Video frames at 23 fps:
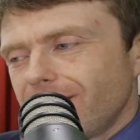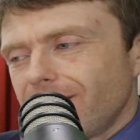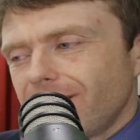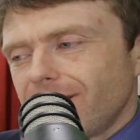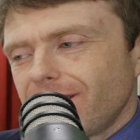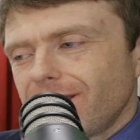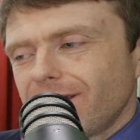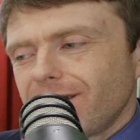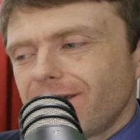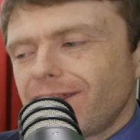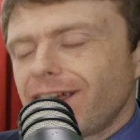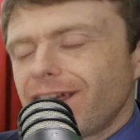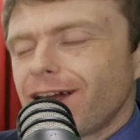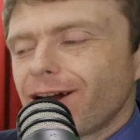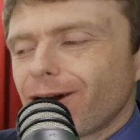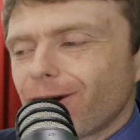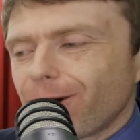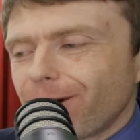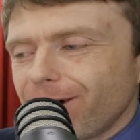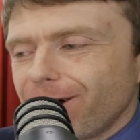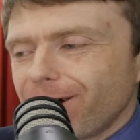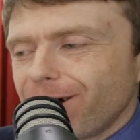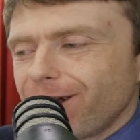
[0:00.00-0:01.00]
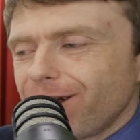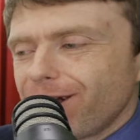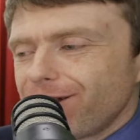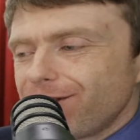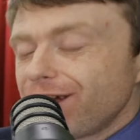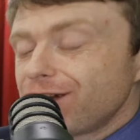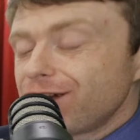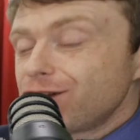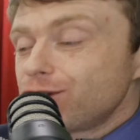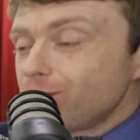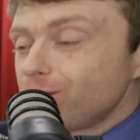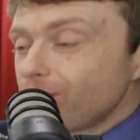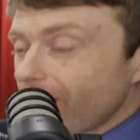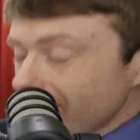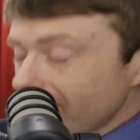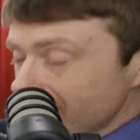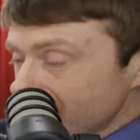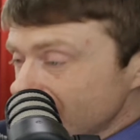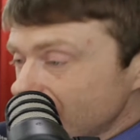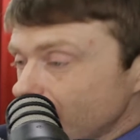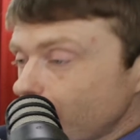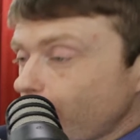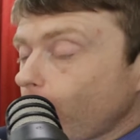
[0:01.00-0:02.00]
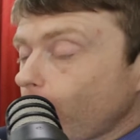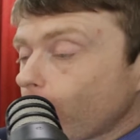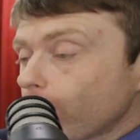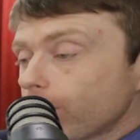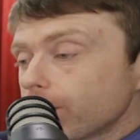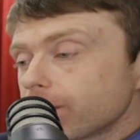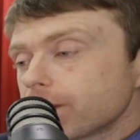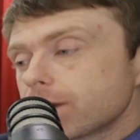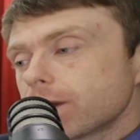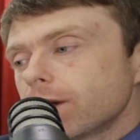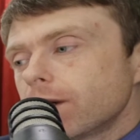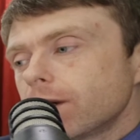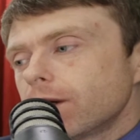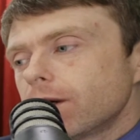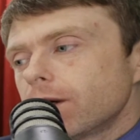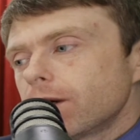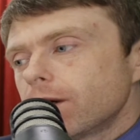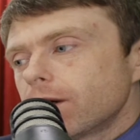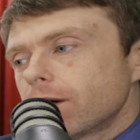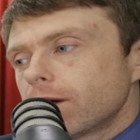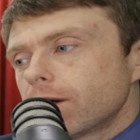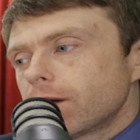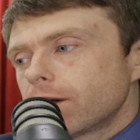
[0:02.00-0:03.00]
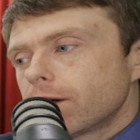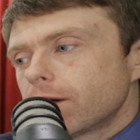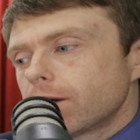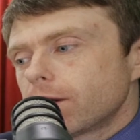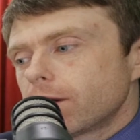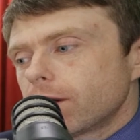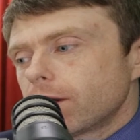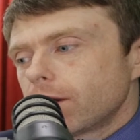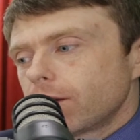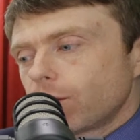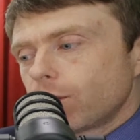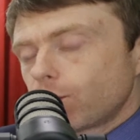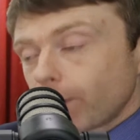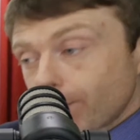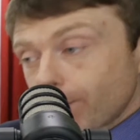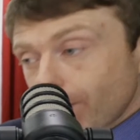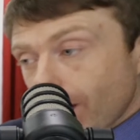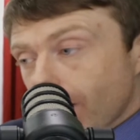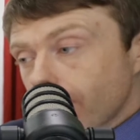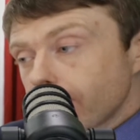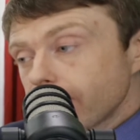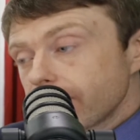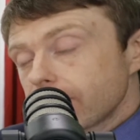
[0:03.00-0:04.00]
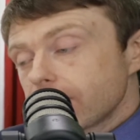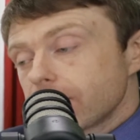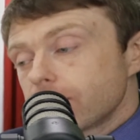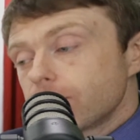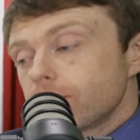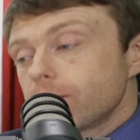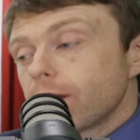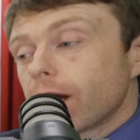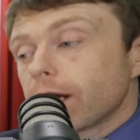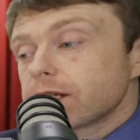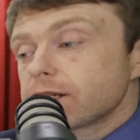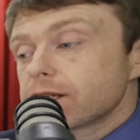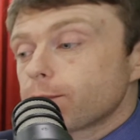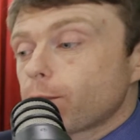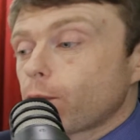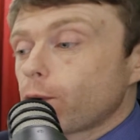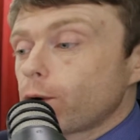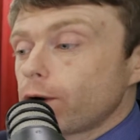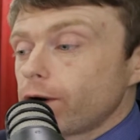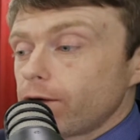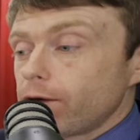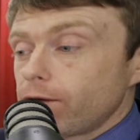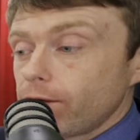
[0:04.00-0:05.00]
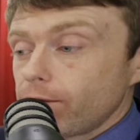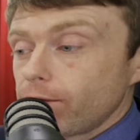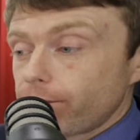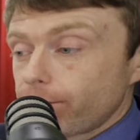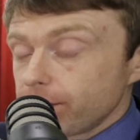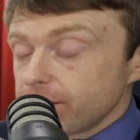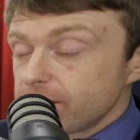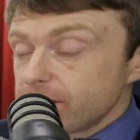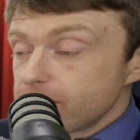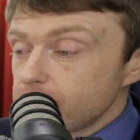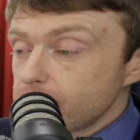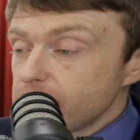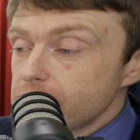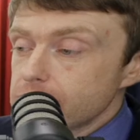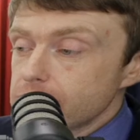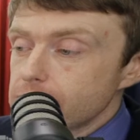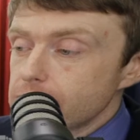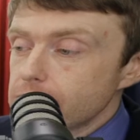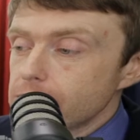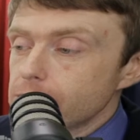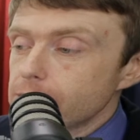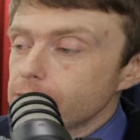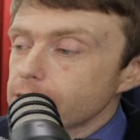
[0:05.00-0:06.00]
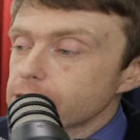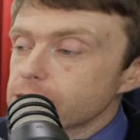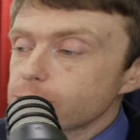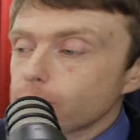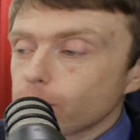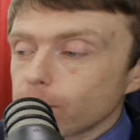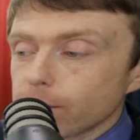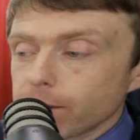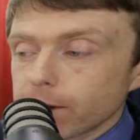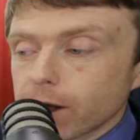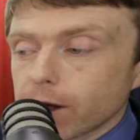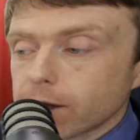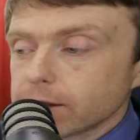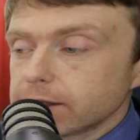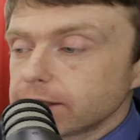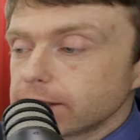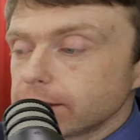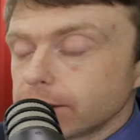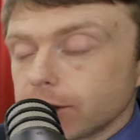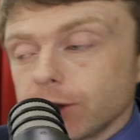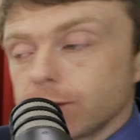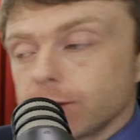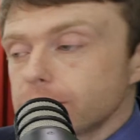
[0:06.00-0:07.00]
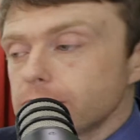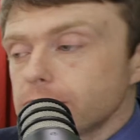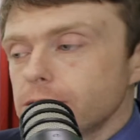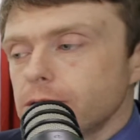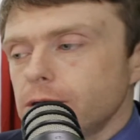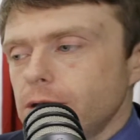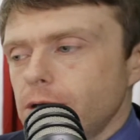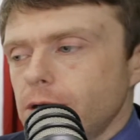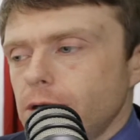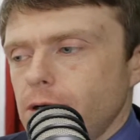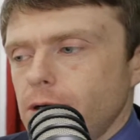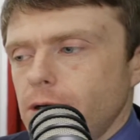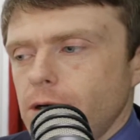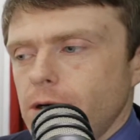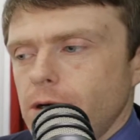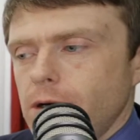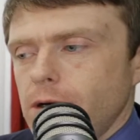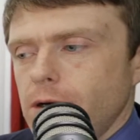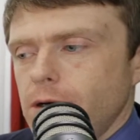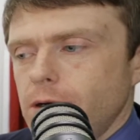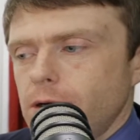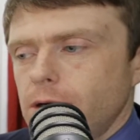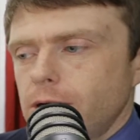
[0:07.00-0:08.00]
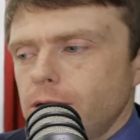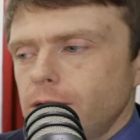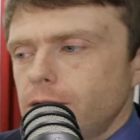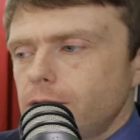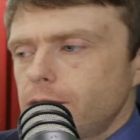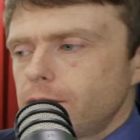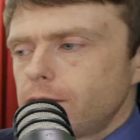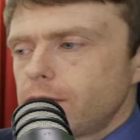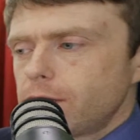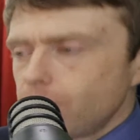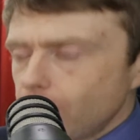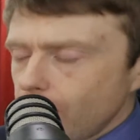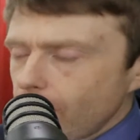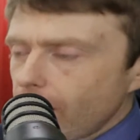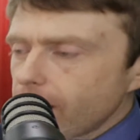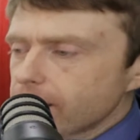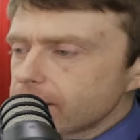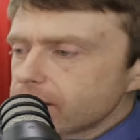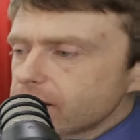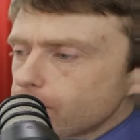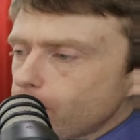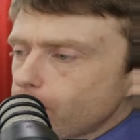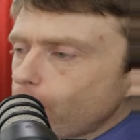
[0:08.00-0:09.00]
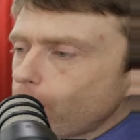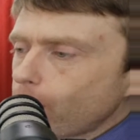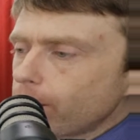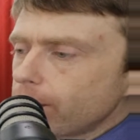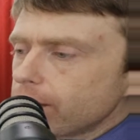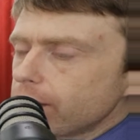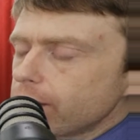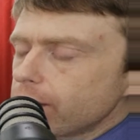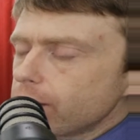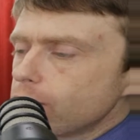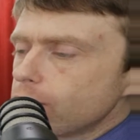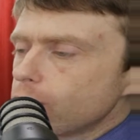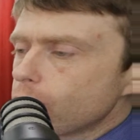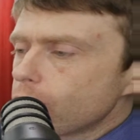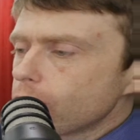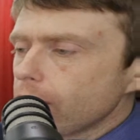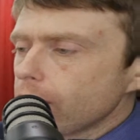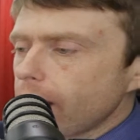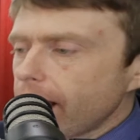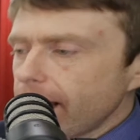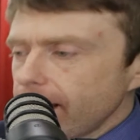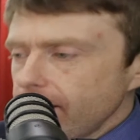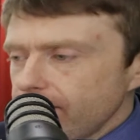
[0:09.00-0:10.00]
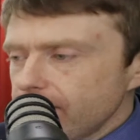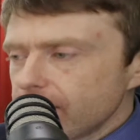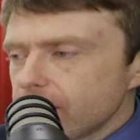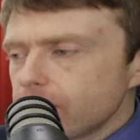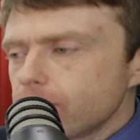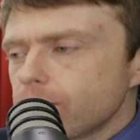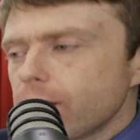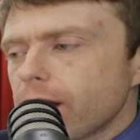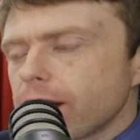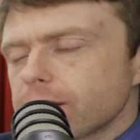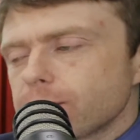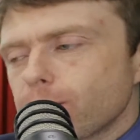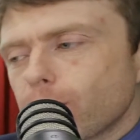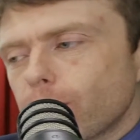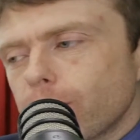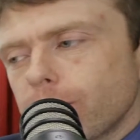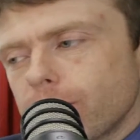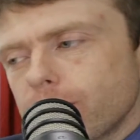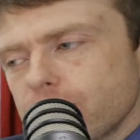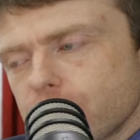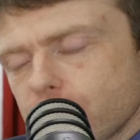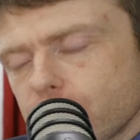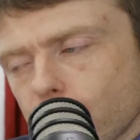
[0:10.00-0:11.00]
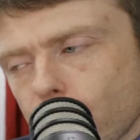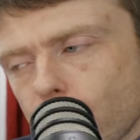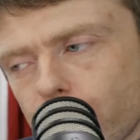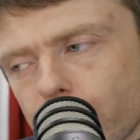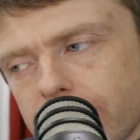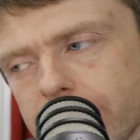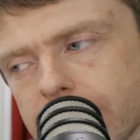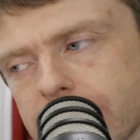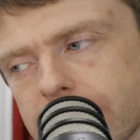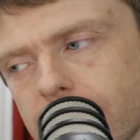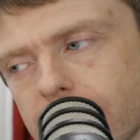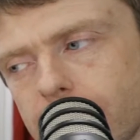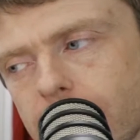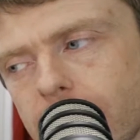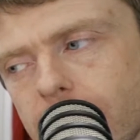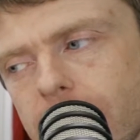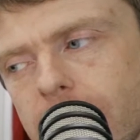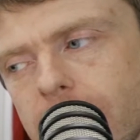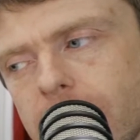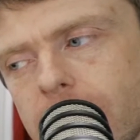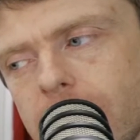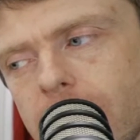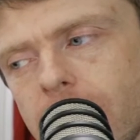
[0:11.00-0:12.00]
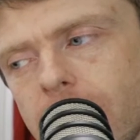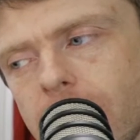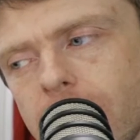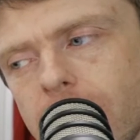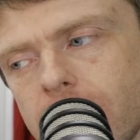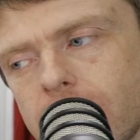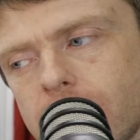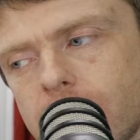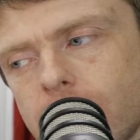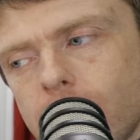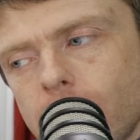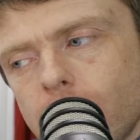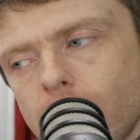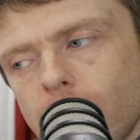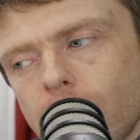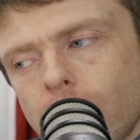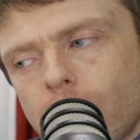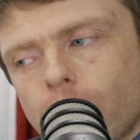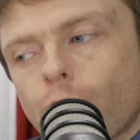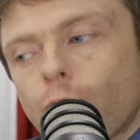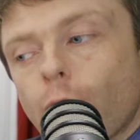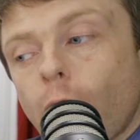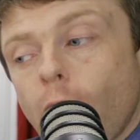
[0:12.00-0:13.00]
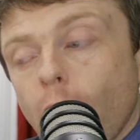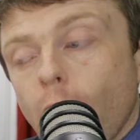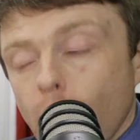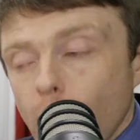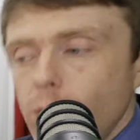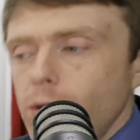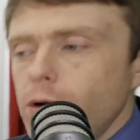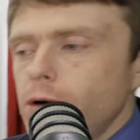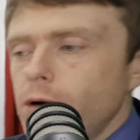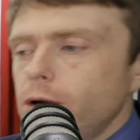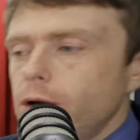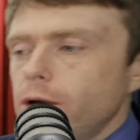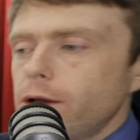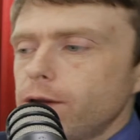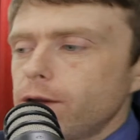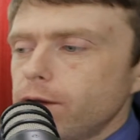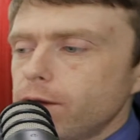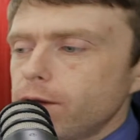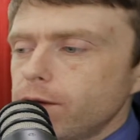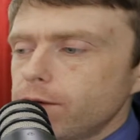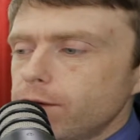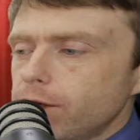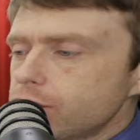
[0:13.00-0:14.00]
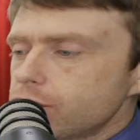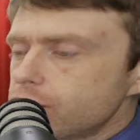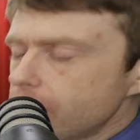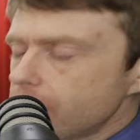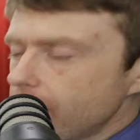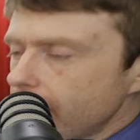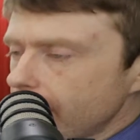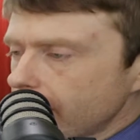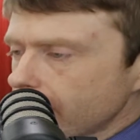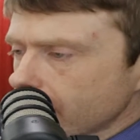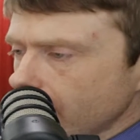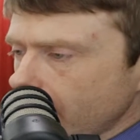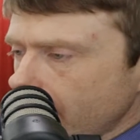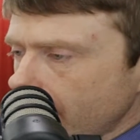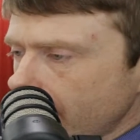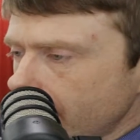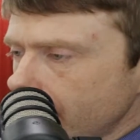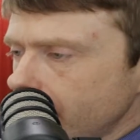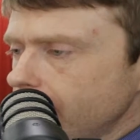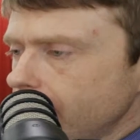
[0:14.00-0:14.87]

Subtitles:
They do not support the Republic. They do not support free speech. They do not support the Constitution. They do not support your life. They do not support your children's ability to grow their genetic line